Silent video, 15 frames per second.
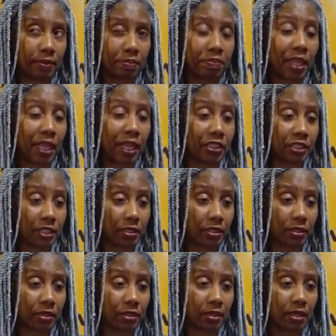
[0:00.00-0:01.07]

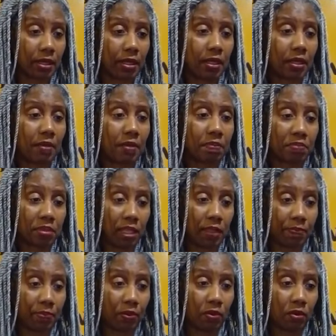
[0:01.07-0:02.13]
patients,
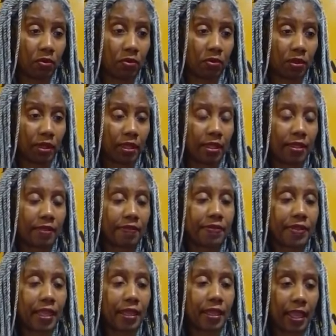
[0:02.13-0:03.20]
people
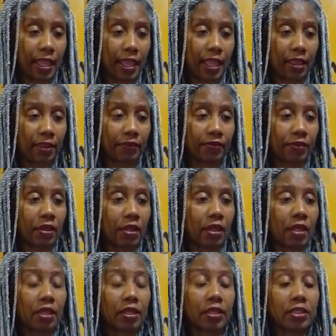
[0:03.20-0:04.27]
that have
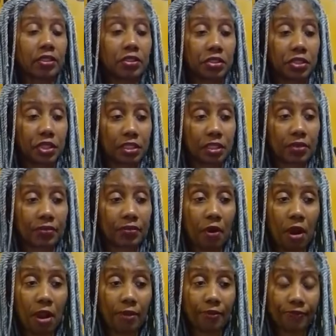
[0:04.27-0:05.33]
congestive
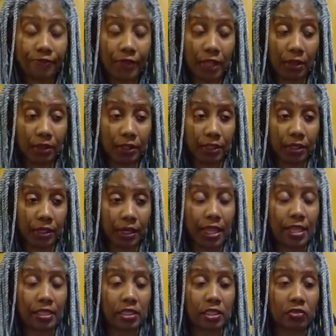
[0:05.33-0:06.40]
heart failure
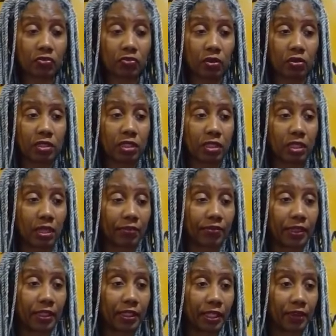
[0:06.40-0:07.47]
and cirrhosis of
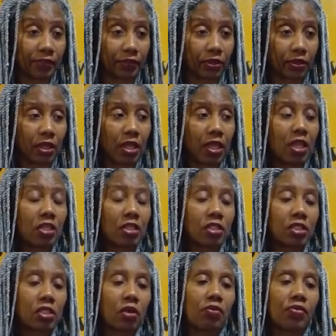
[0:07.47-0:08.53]
the liver.
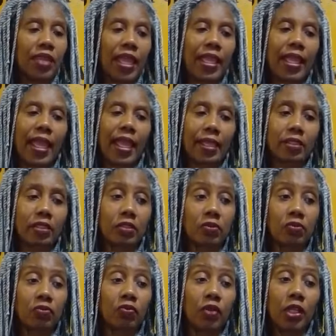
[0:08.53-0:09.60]
So they had
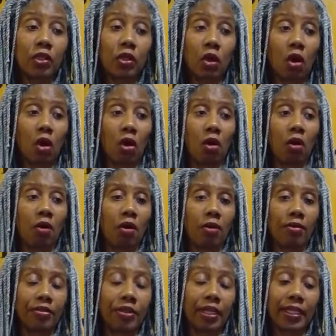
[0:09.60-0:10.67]
to recall
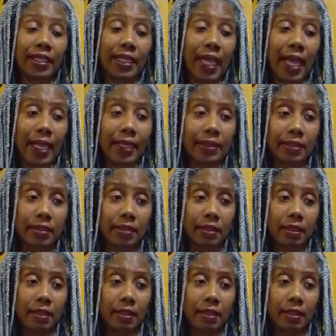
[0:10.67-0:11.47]
the lot